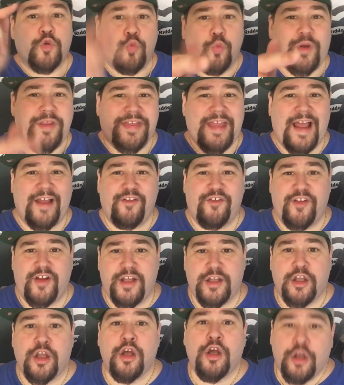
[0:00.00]
With that
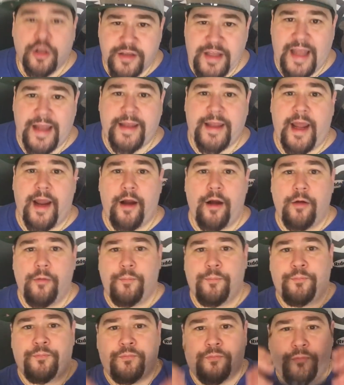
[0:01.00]
said, take care.